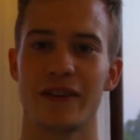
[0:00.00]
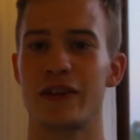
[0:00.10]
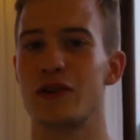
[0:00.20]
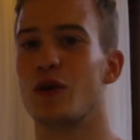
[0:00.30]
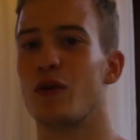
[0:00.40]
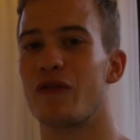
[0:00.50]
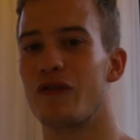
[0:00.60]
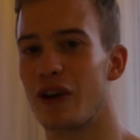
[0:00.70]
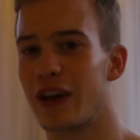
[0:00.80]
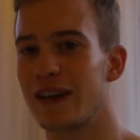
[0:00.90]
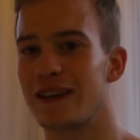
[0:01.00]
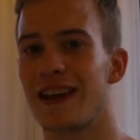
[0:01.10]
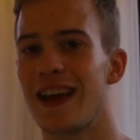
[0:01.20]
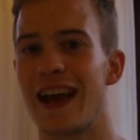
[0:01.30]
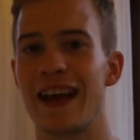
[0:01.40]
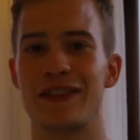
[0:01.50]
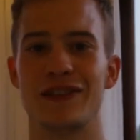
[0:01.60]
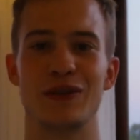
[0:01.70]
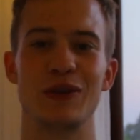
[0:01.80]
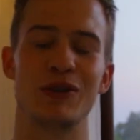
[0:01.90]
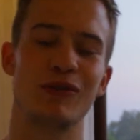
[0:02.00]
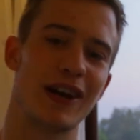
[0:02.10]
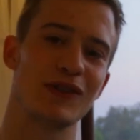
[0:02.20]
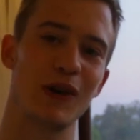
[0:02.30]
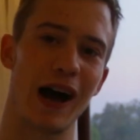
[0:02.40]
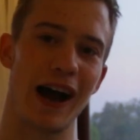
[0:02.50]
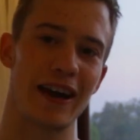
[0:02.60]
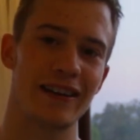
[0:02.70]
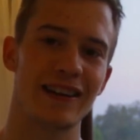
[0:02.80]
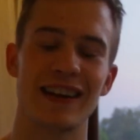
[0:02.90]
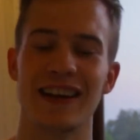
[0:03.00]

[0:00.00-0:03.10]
That you're afraid, and so you're trying to hide it.